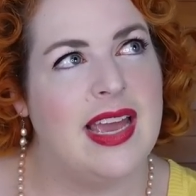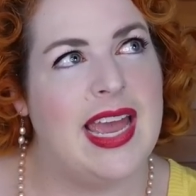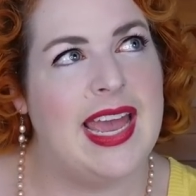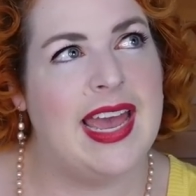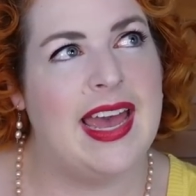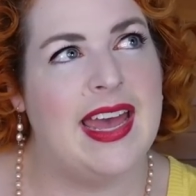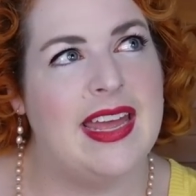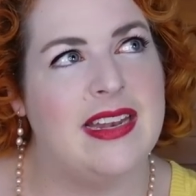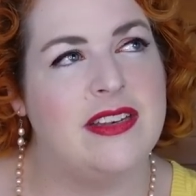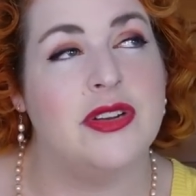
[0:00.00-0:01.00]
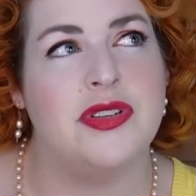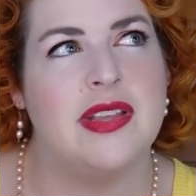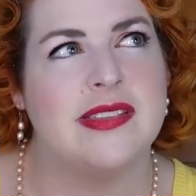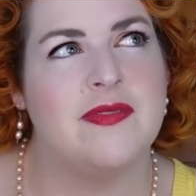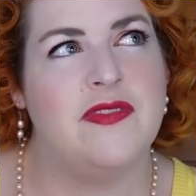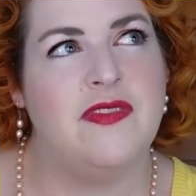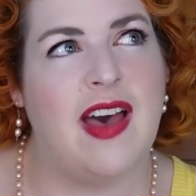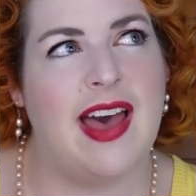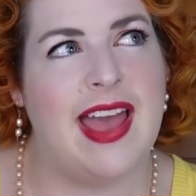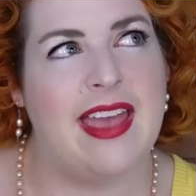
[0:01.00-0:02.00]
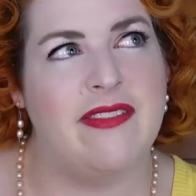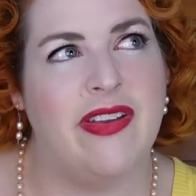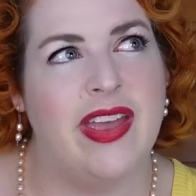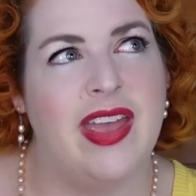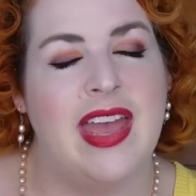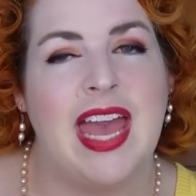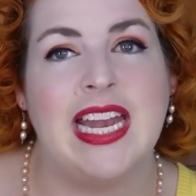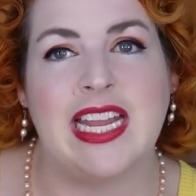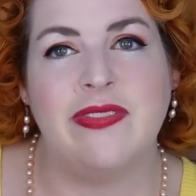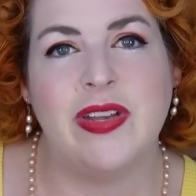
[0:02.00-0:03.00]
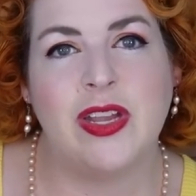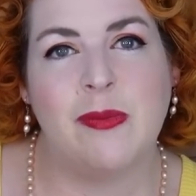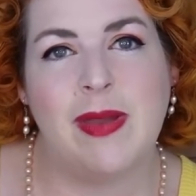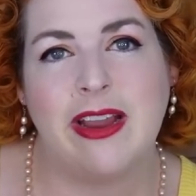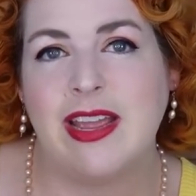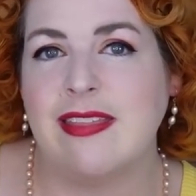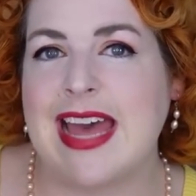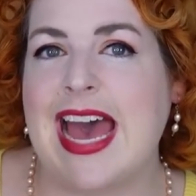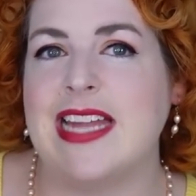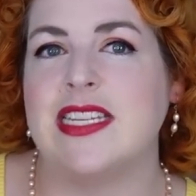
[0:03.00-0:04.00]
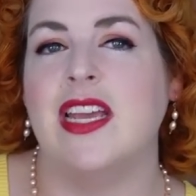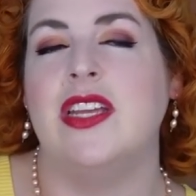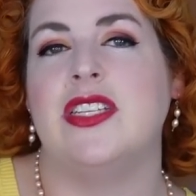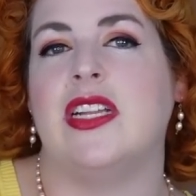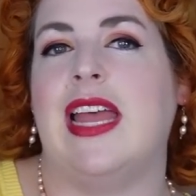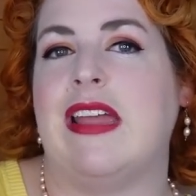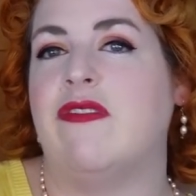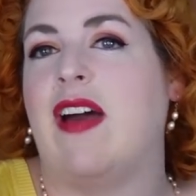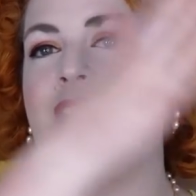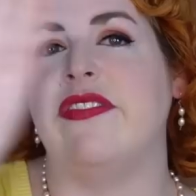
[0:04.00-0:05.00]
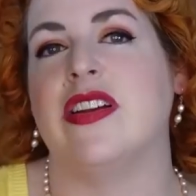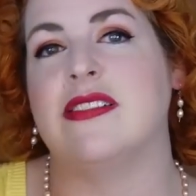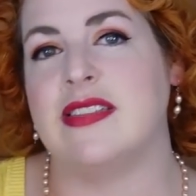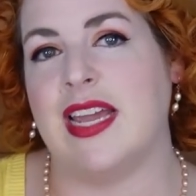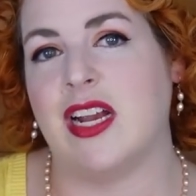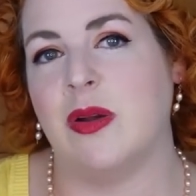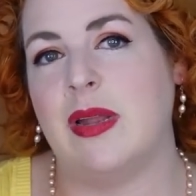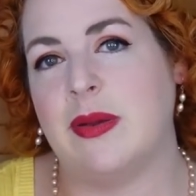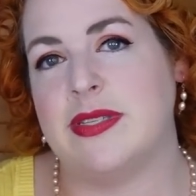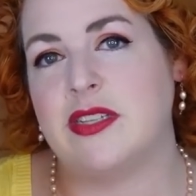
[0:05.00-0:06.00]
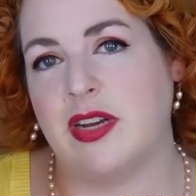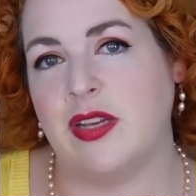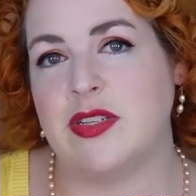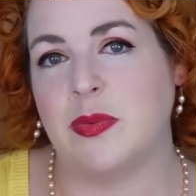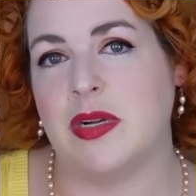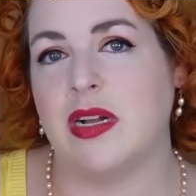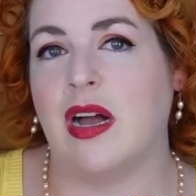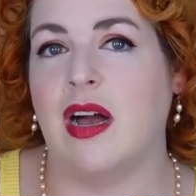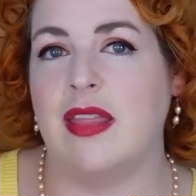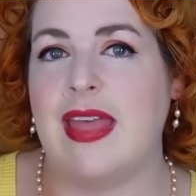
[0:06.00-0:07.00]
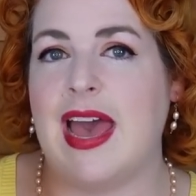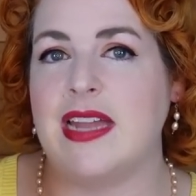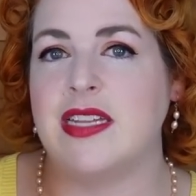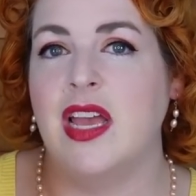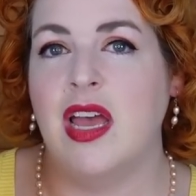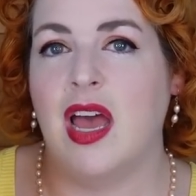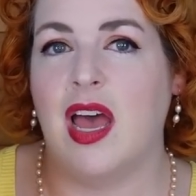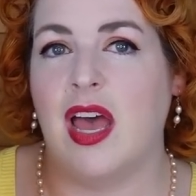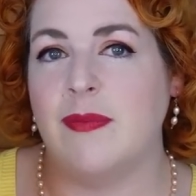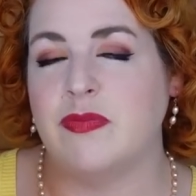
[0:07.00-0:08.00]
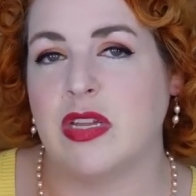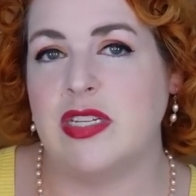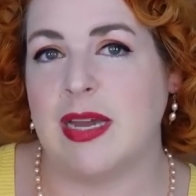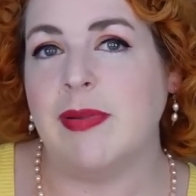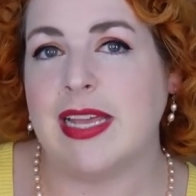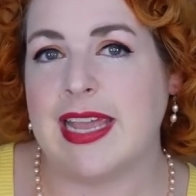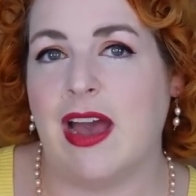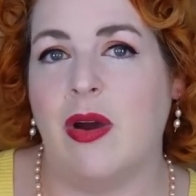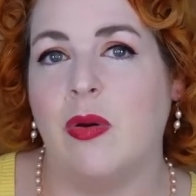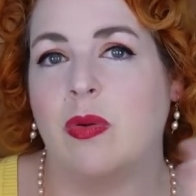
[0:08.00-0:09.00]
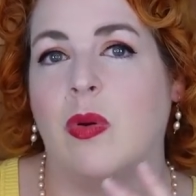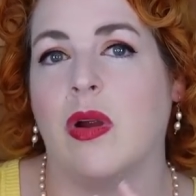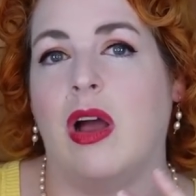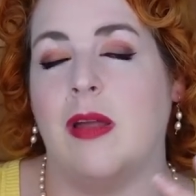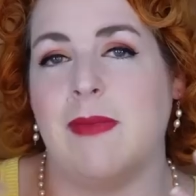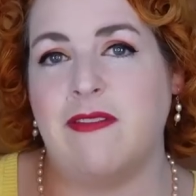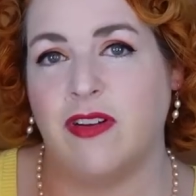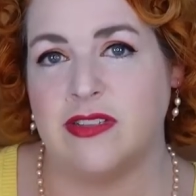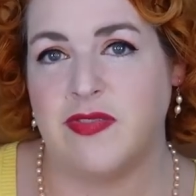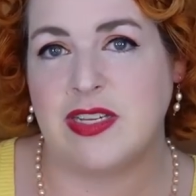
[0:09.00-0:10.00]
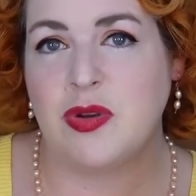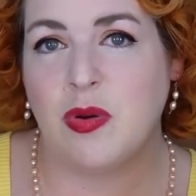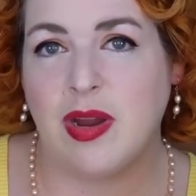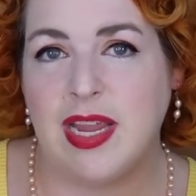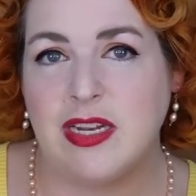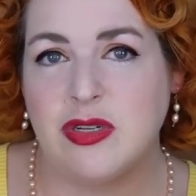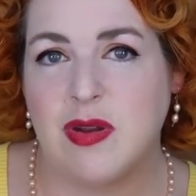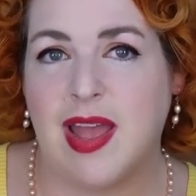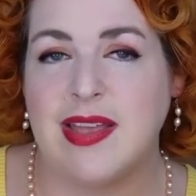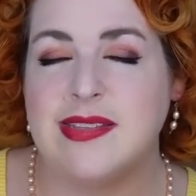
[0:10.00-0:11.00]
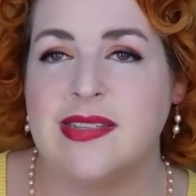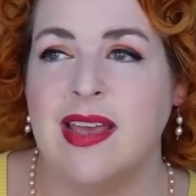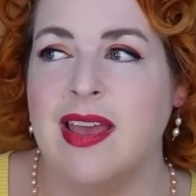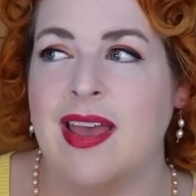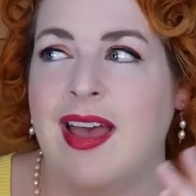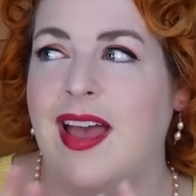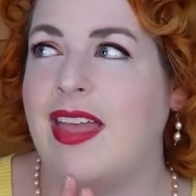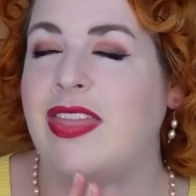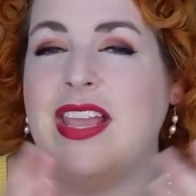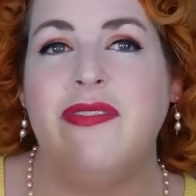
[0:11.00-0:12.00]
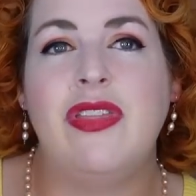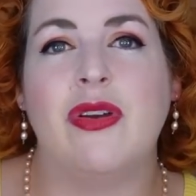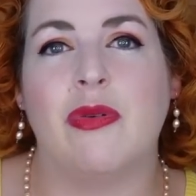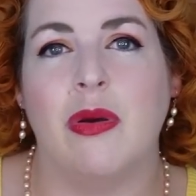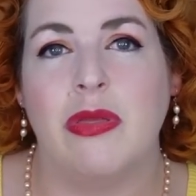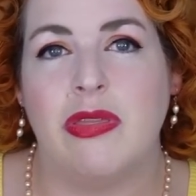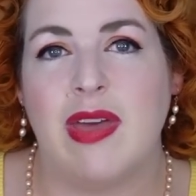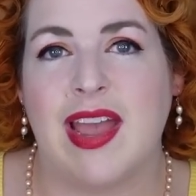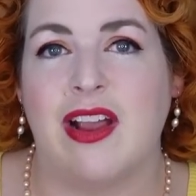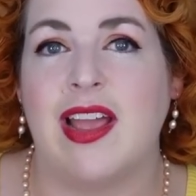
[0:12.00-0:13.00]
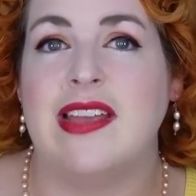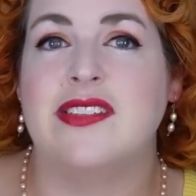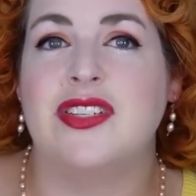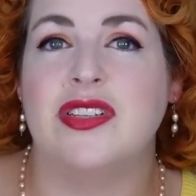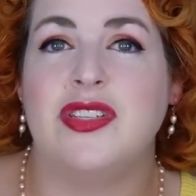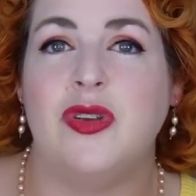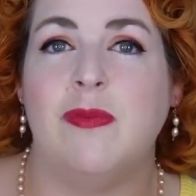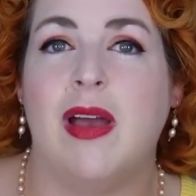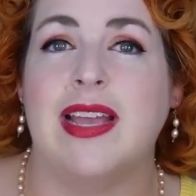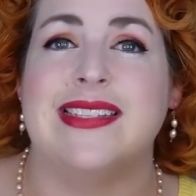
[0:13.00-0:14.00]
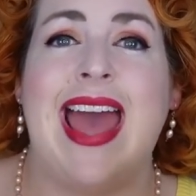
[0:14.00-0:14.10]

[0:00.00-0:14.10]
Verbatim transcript: and no, 2005, and even comparing that to like five years later when I was starting to work on that um, doublet gown or on my first Victorian dress, even the growth there is just humongous.